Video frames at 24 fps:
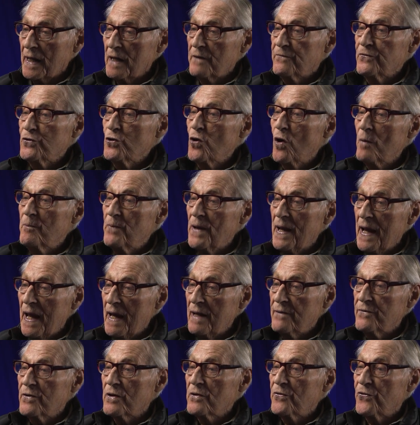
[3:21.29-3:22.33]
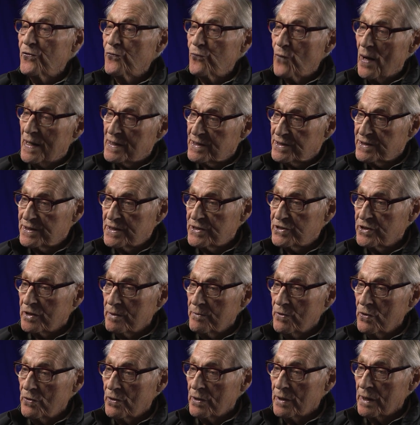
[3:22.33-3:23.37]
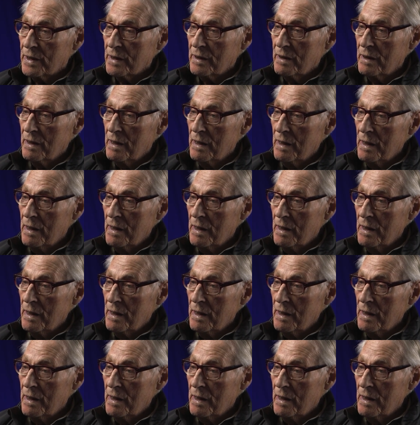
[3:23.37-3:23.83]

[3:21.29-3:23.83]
If your behavior threatens this community,